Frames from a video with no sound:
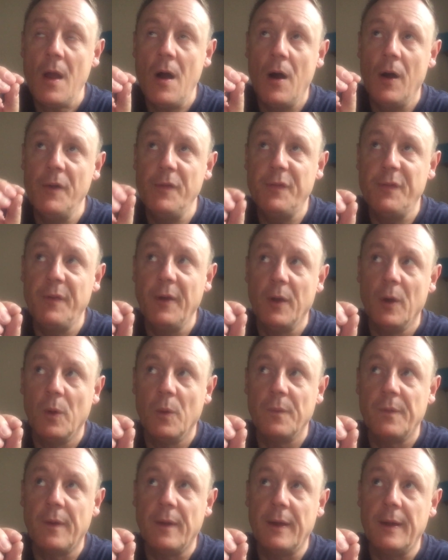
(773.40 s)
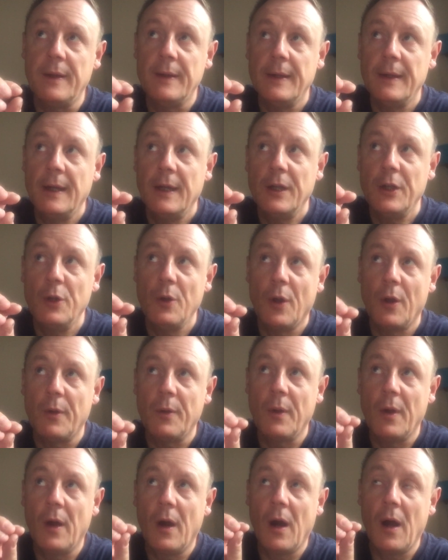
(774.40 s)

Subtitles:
I feel that, you know,